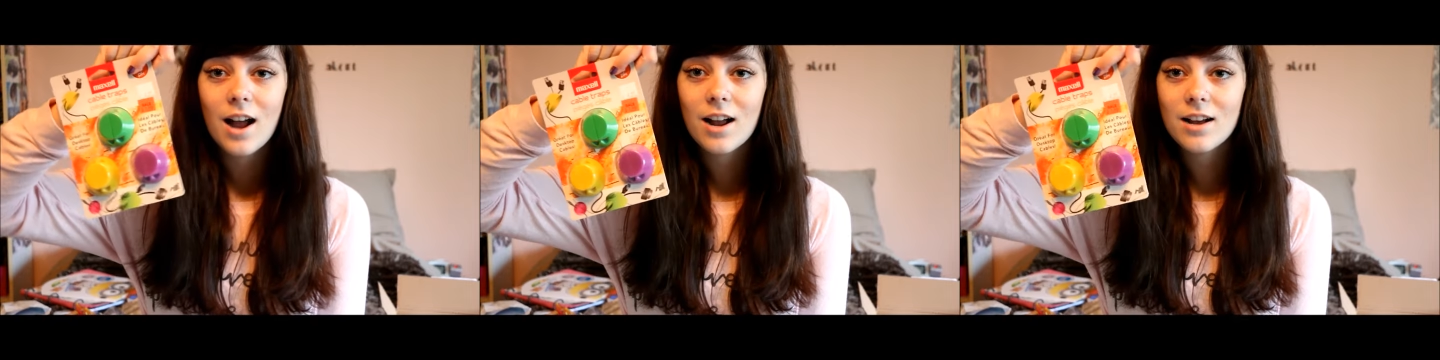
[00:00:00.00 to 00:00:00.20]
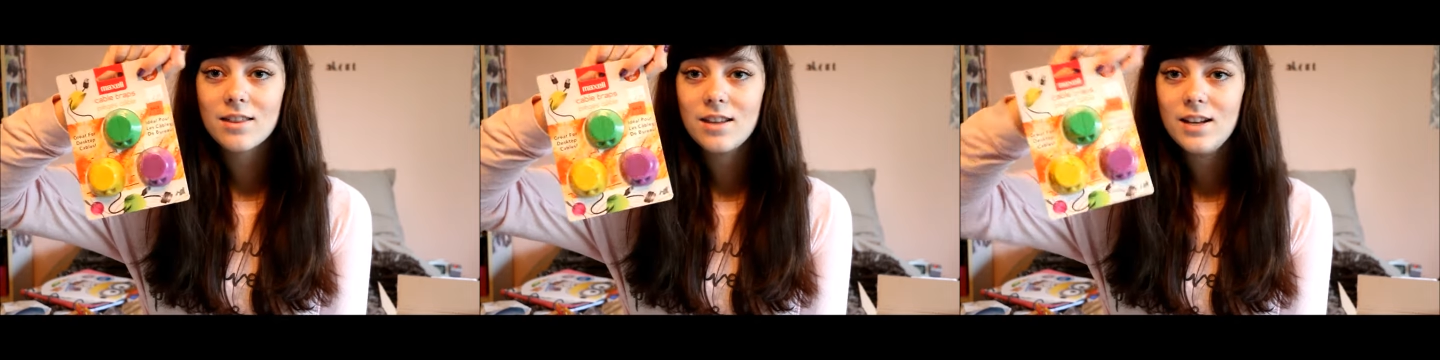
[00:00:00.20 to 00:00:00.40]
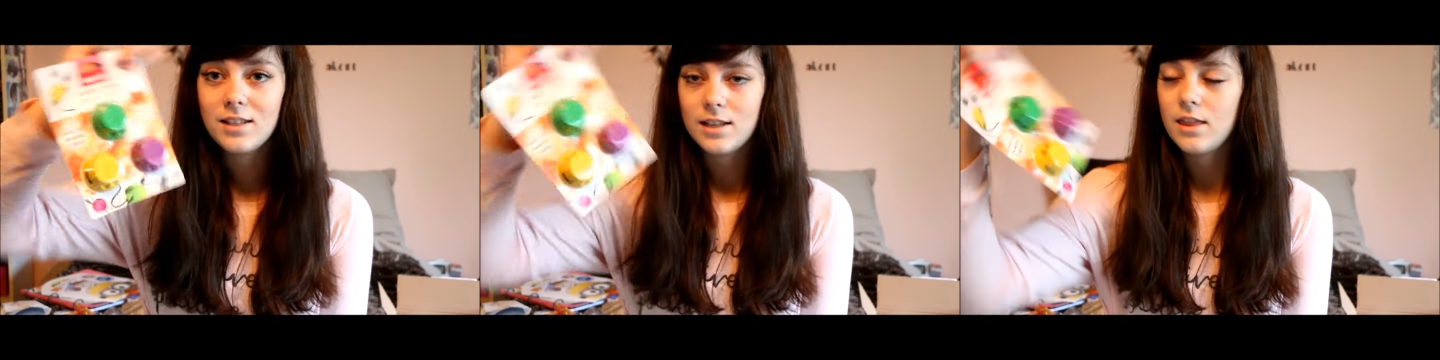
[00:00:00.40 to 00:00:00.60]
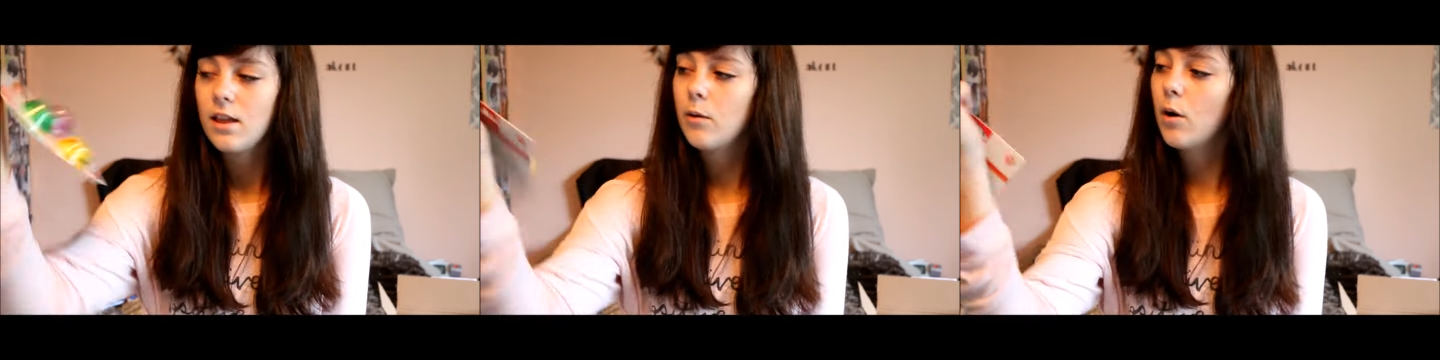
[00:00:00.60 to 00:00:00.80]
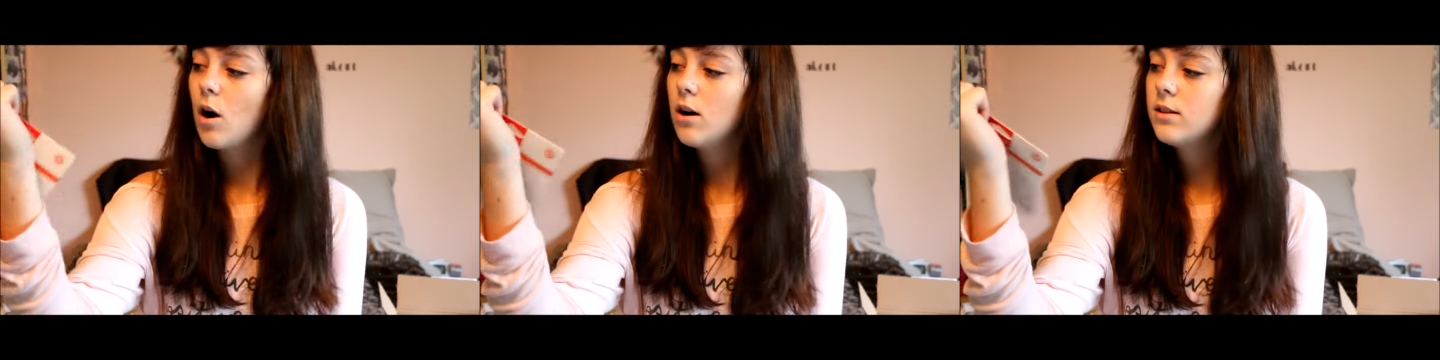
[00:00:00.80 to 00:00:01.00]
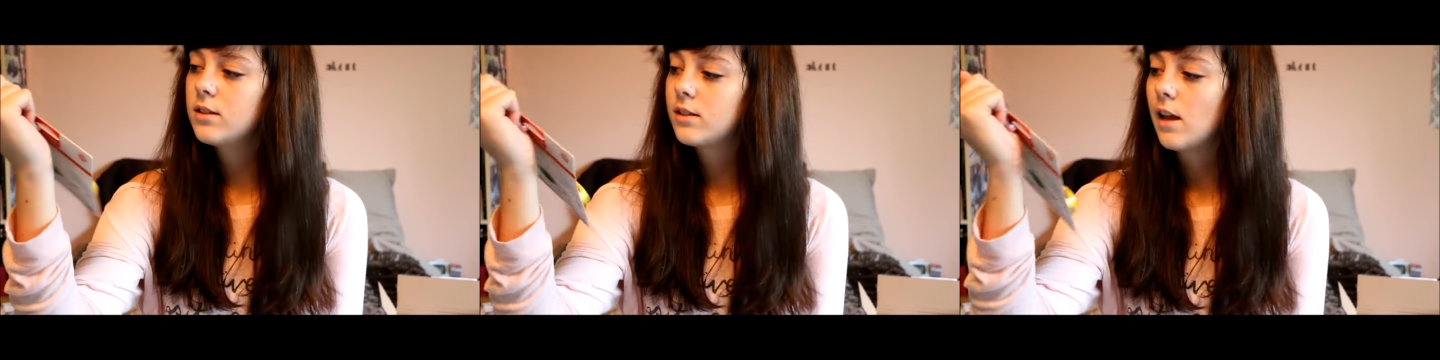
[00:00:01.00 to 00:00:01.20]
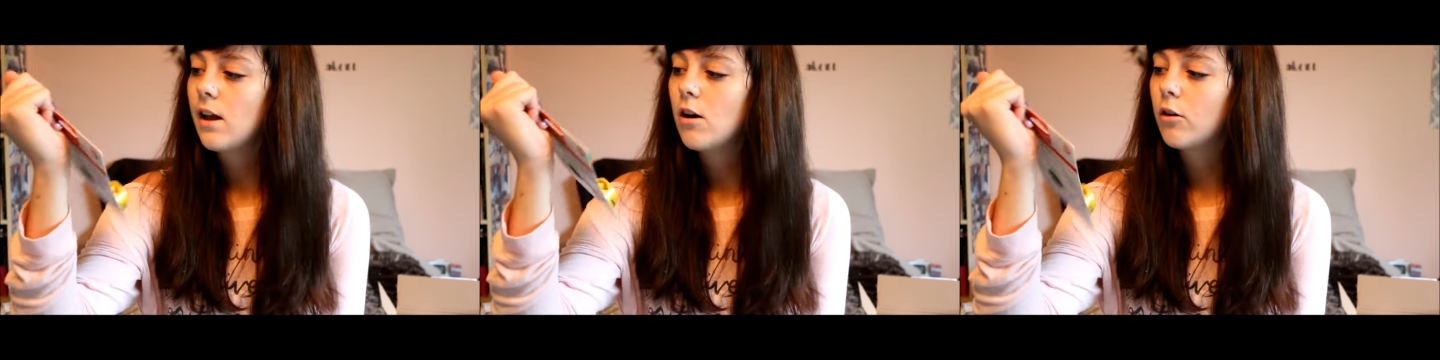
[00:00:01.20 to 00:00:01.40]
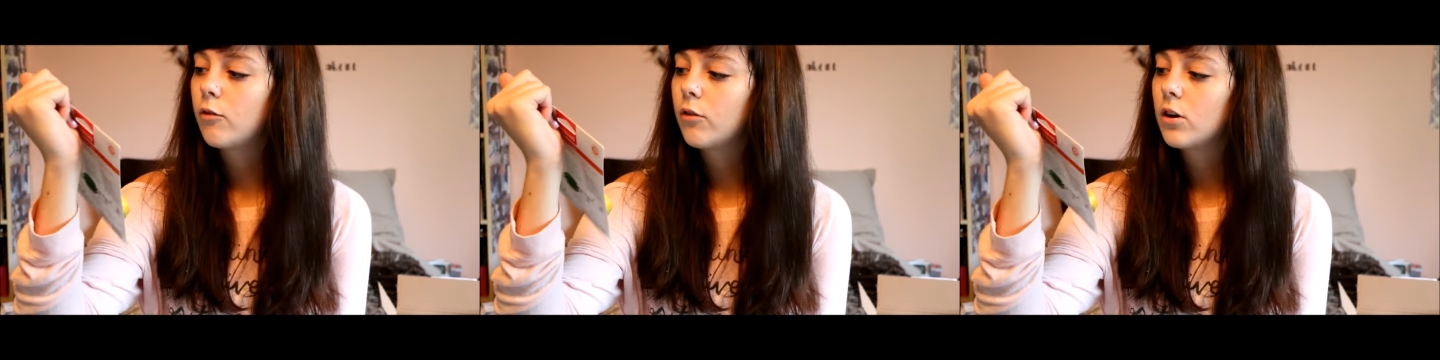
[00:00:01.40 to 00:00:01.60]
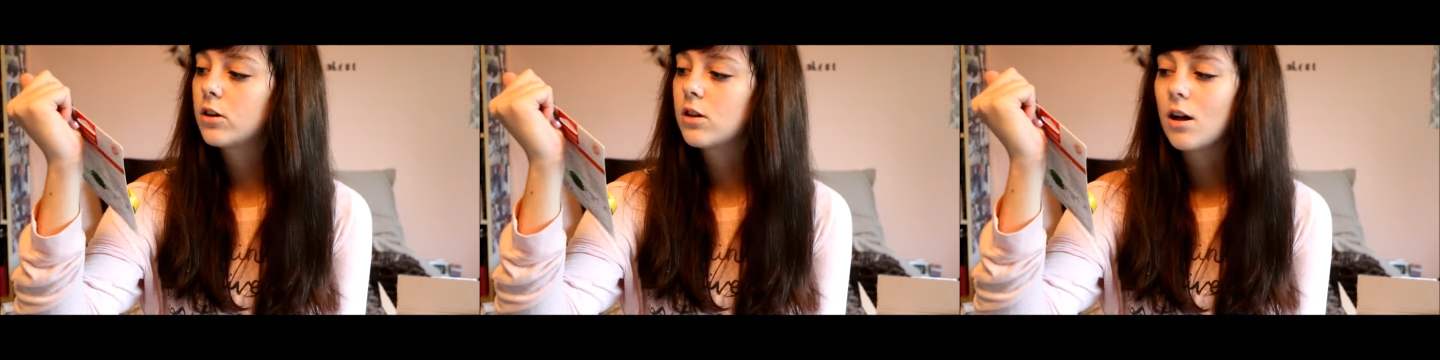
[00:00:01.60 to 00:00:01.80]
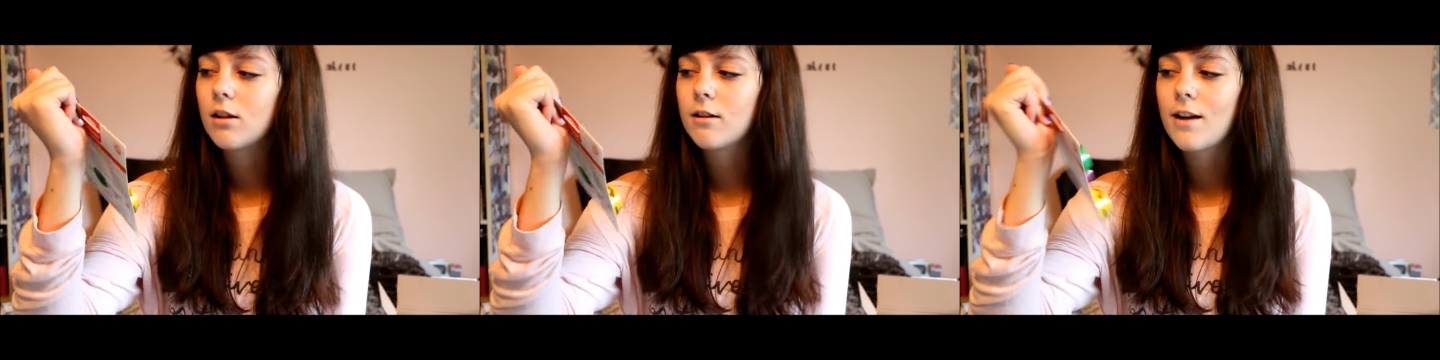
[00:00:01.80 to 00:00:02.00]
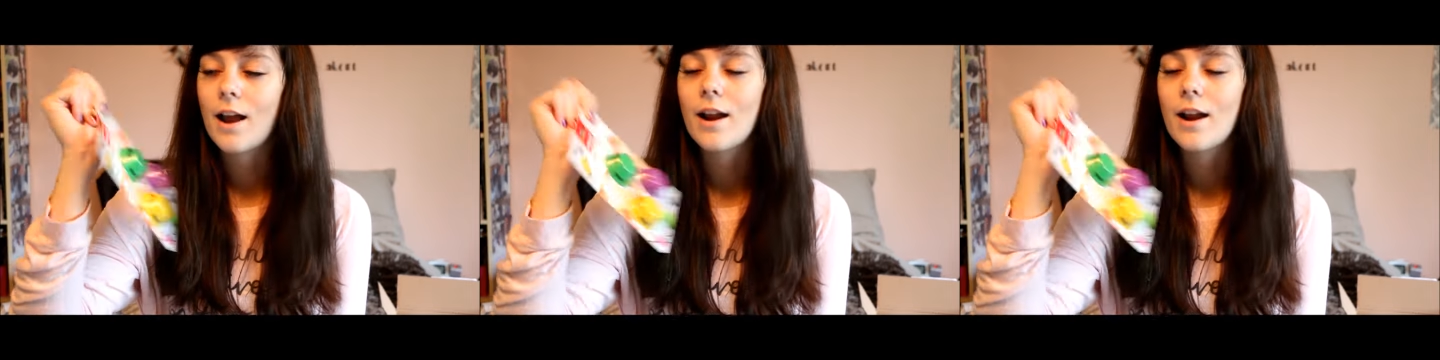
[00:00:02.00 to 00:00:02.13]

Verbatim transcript: got these, and they were on sale for a dollar